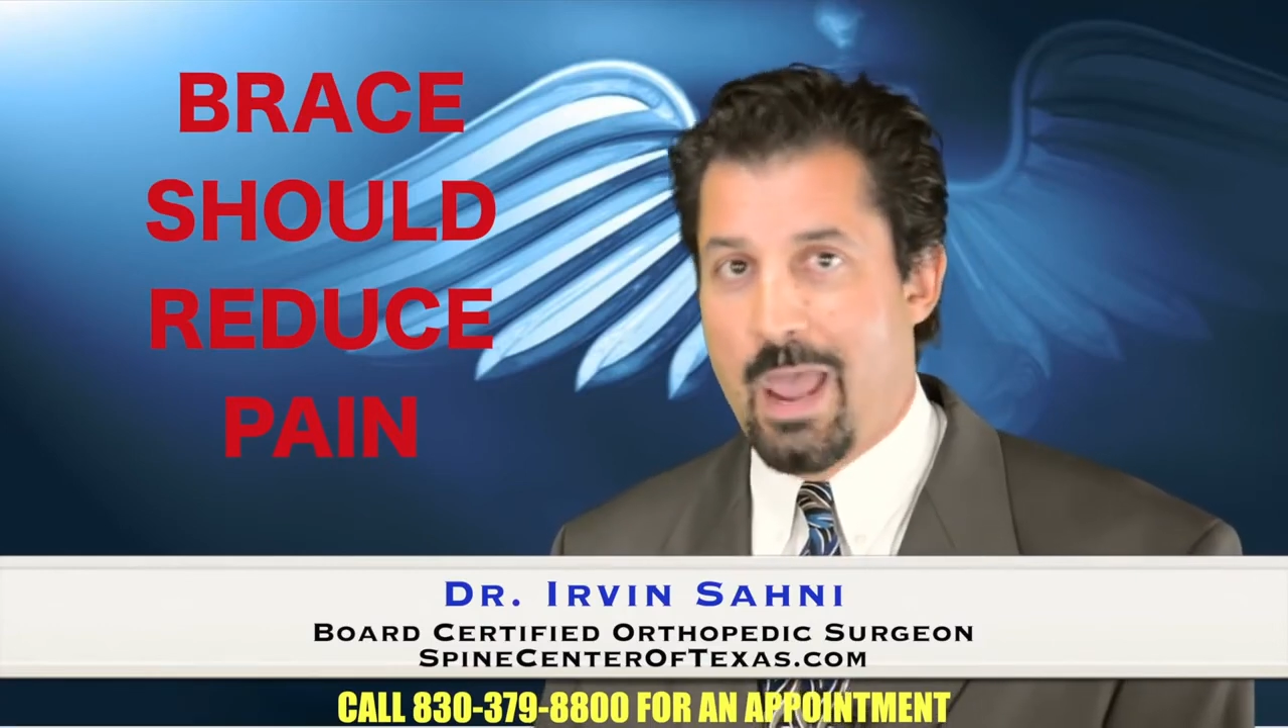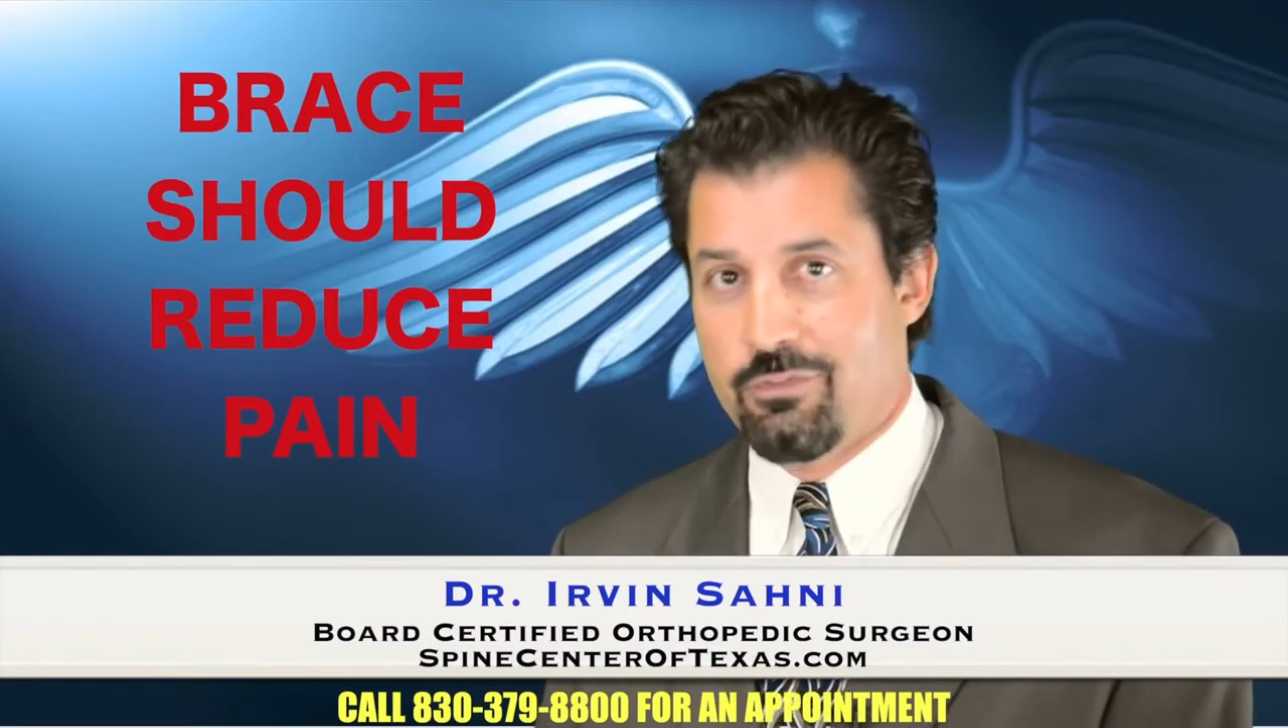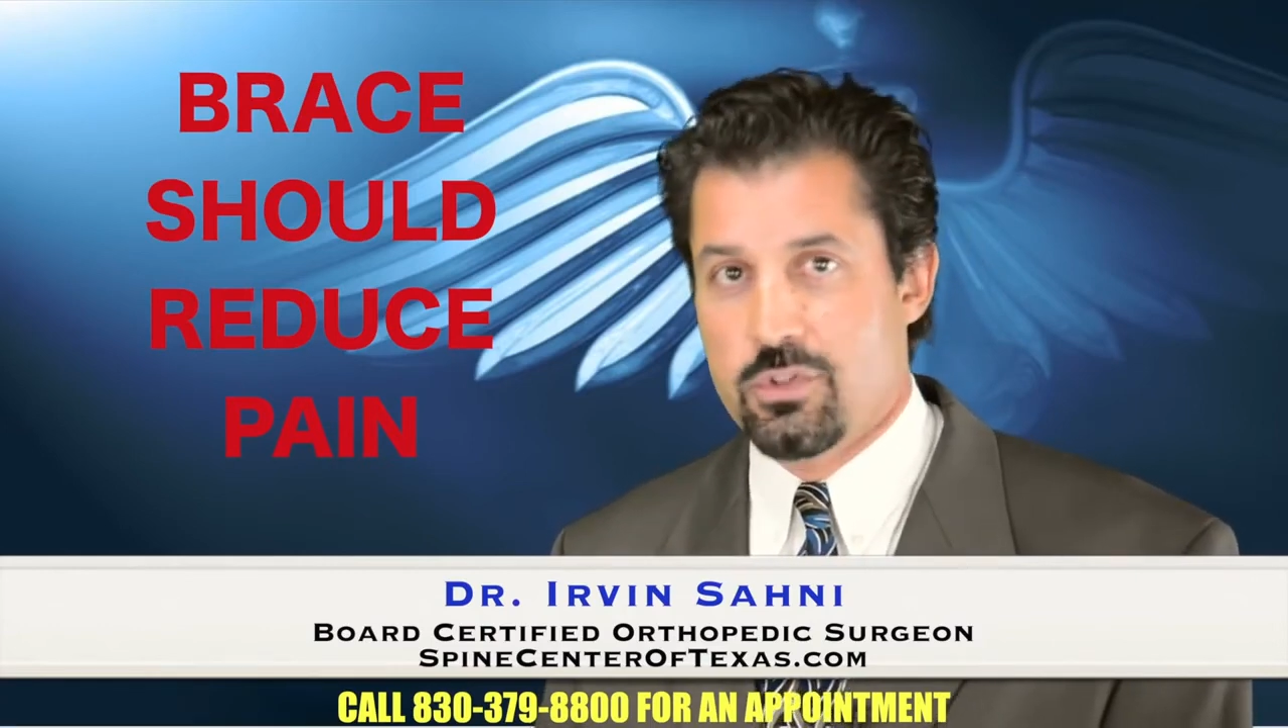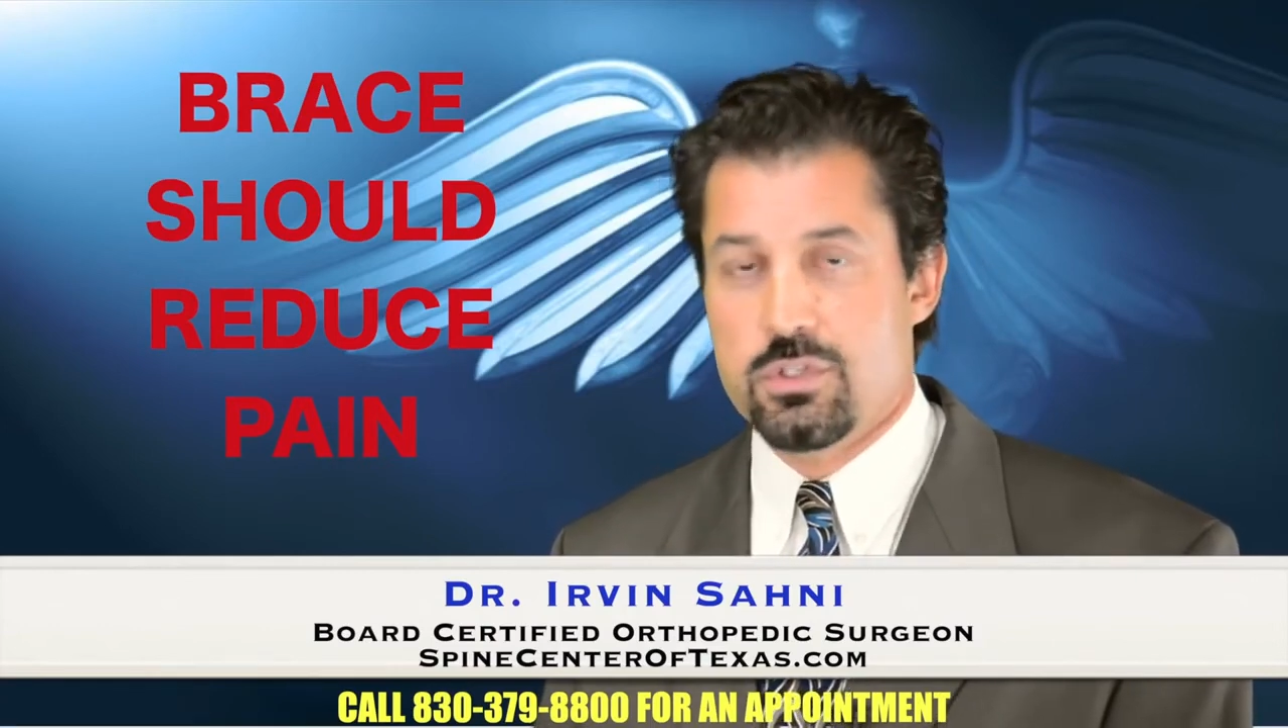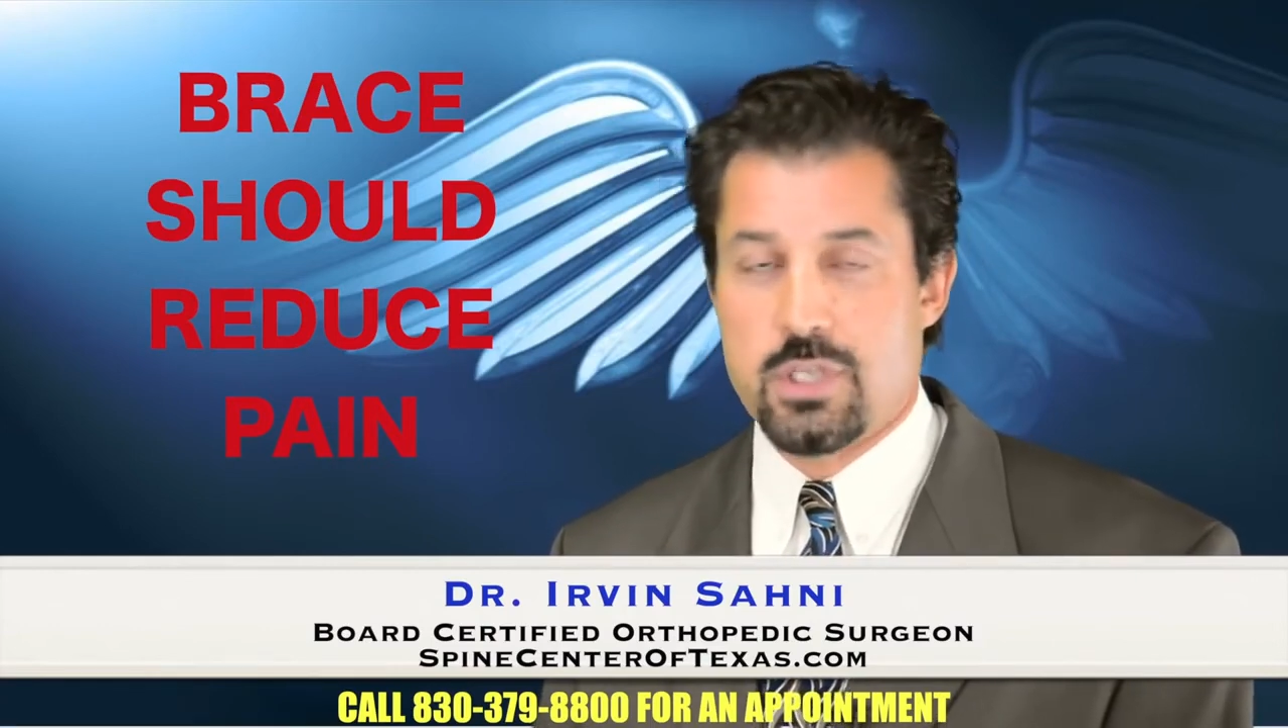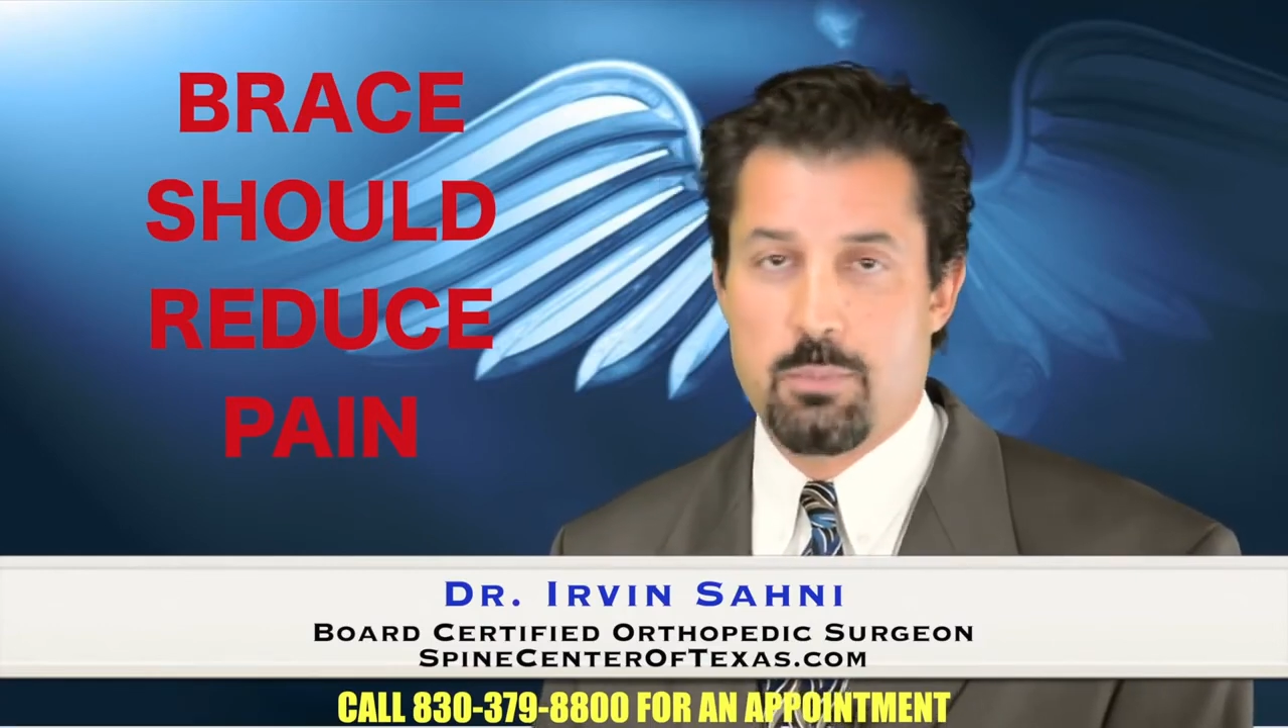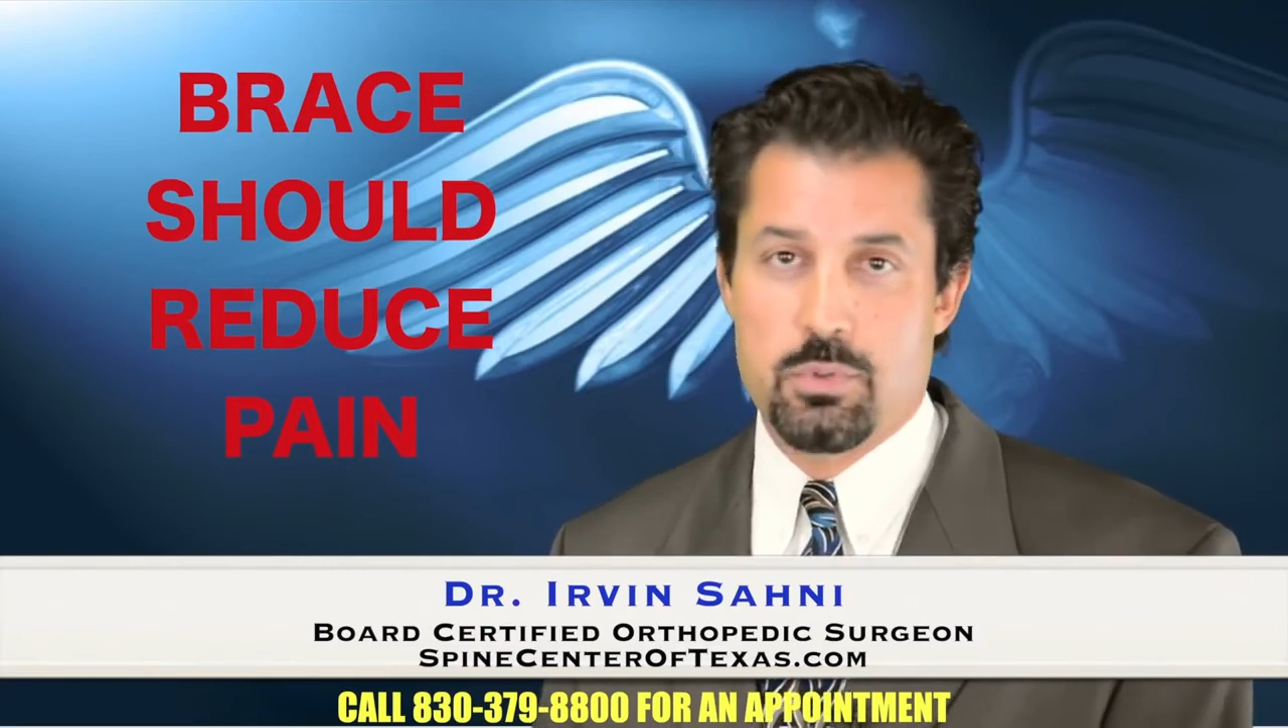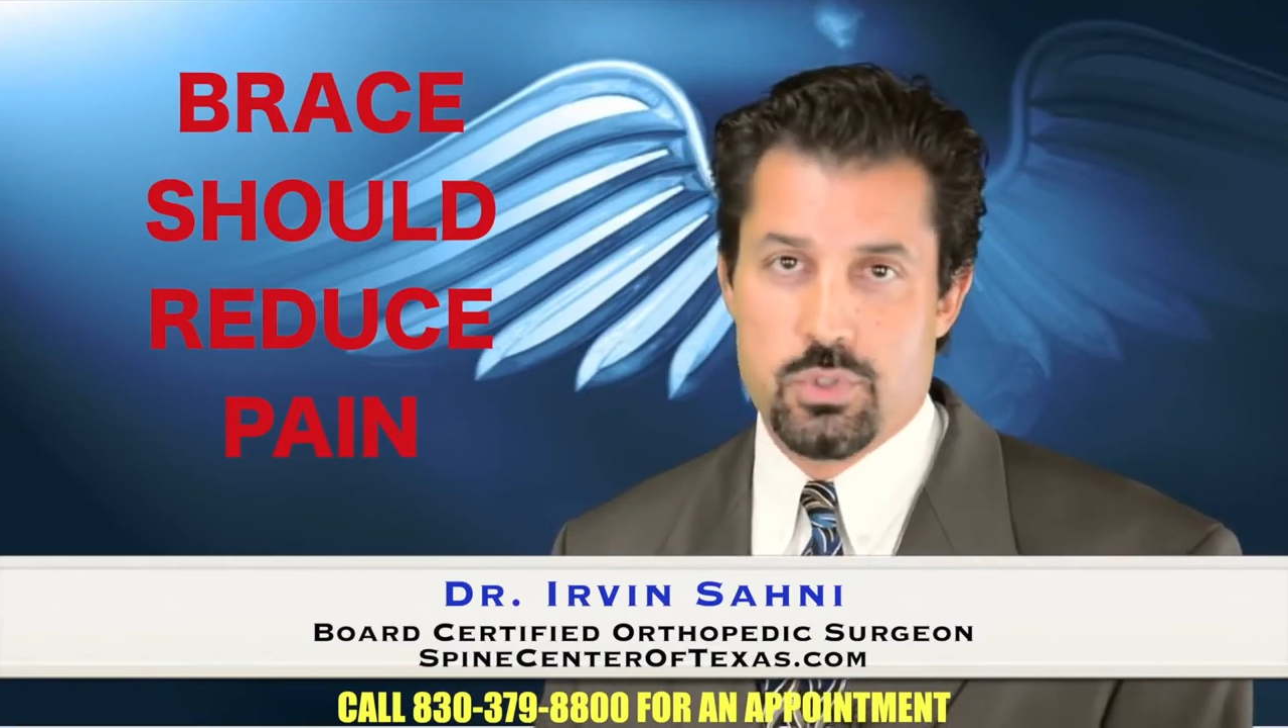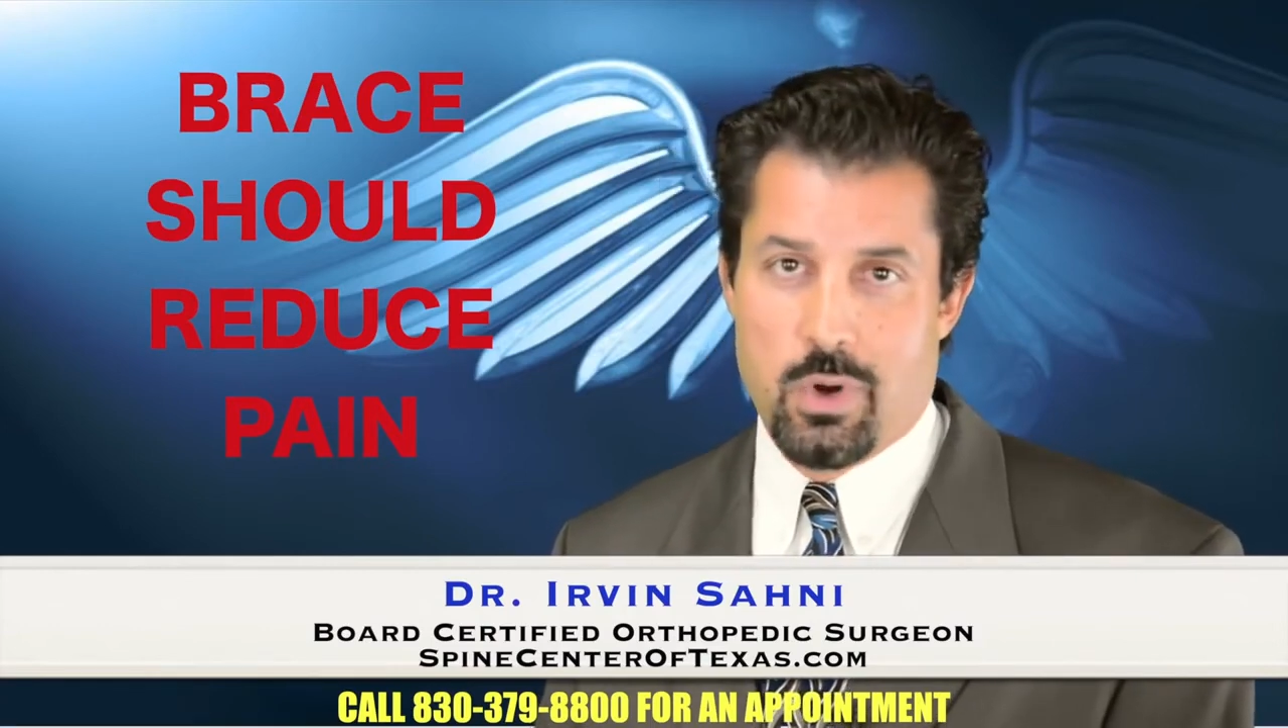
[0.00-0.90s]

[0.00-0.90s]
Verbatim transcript: after the staples